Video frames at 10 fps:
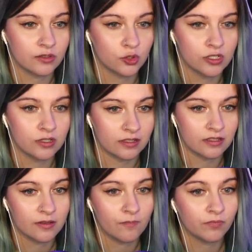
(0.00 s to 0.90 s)
Jesus.
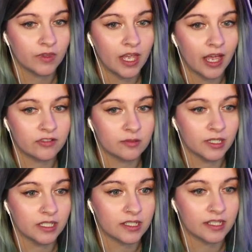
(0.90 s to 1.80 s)
After
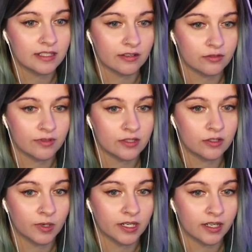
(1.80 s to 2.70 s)
many days, I was rescued
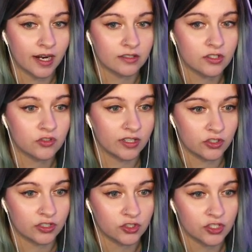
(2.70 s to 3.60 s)
by a kind
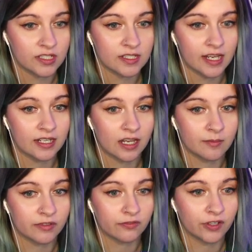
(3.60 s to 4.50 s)
stranger, just as I had come
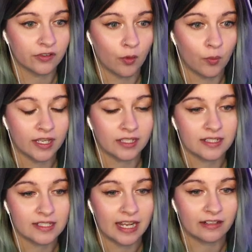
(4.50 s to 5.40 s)
to fear that
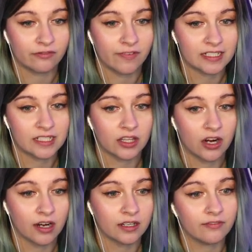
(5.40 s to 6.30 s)
wickedness had infected the
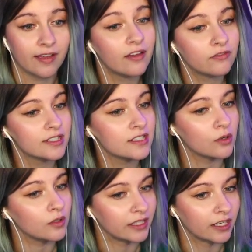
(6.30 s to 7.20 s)
heart of every
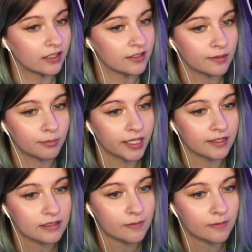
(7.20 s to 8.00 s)
soul in that cursed place.